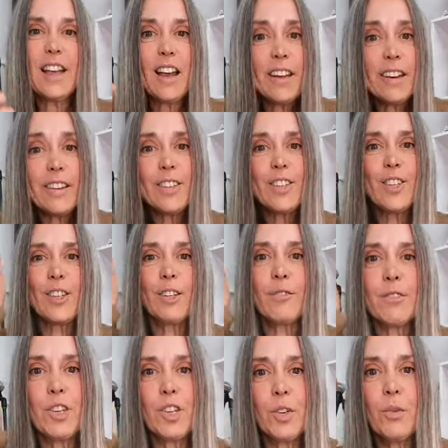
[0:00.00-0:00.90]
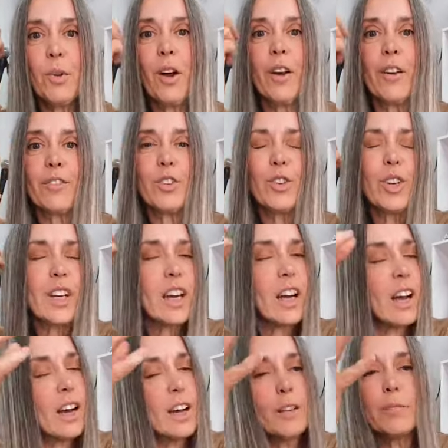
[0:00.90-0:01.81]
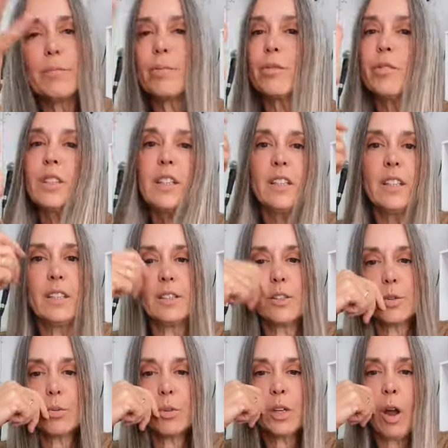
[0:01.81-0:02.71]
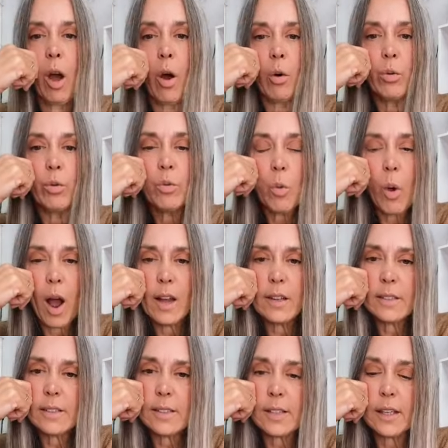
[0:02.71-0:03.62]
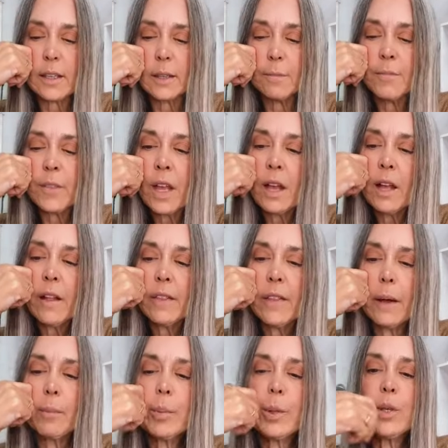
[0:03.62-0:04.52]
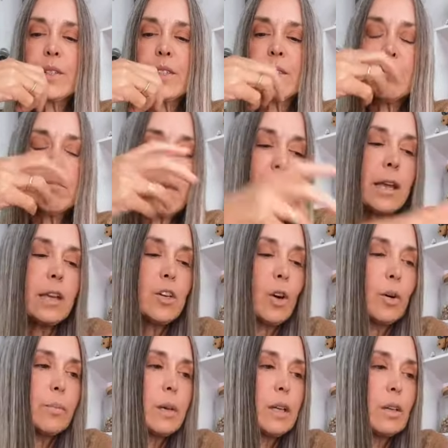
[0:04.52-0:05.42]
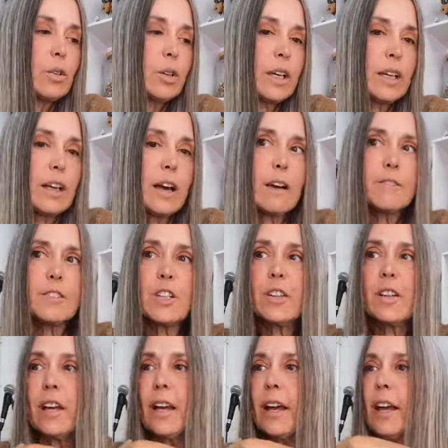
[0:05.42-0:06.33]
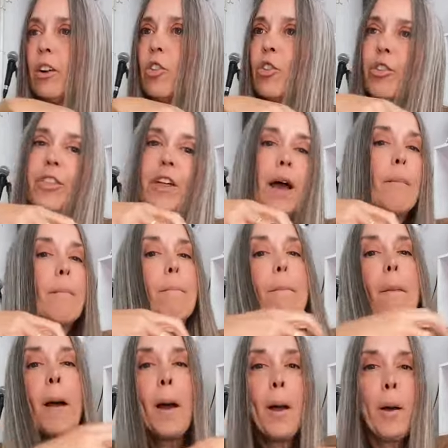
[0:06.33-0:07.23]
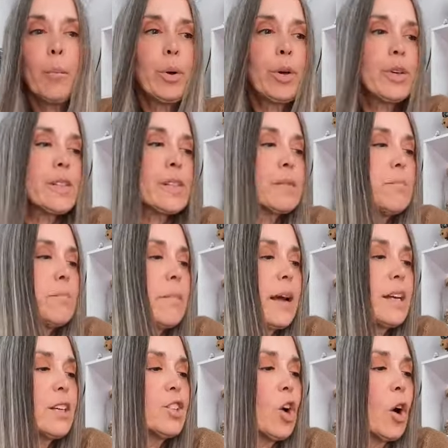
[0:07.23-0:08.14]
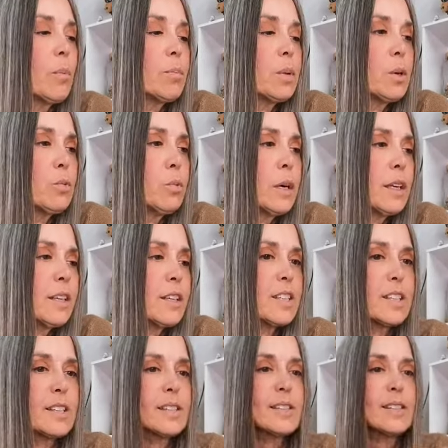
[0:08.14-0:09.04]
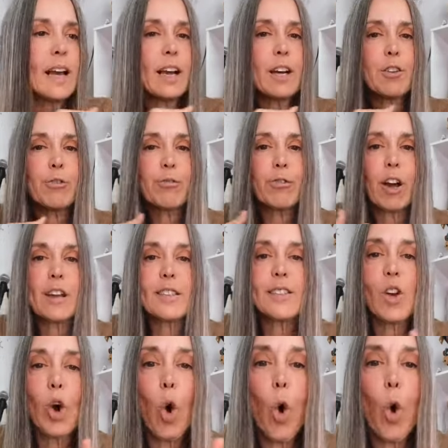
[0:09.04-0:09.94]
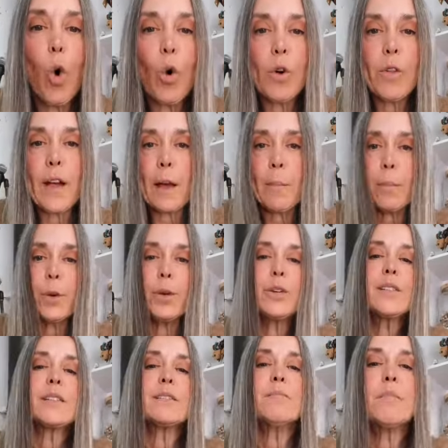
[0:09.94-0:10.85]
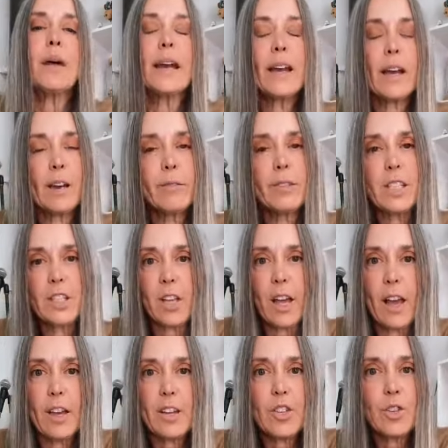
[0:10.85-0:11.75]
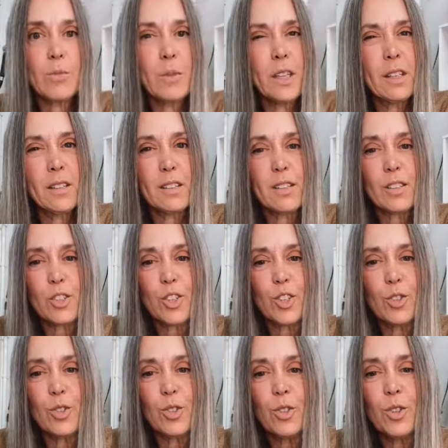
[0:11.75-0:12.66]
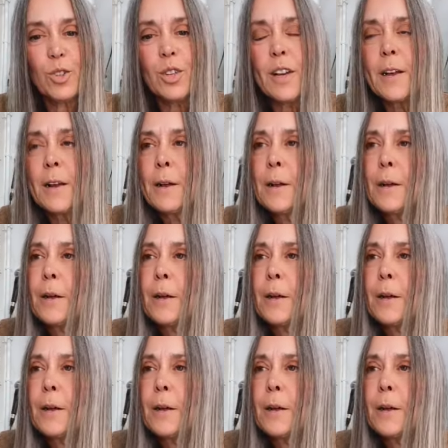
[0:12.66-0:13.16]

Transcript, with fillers: the energy of new earth. You can't put it into an old wineskin. That person may not be looking after their health. That person may not be willing to sacrifice all. That person may have attachments to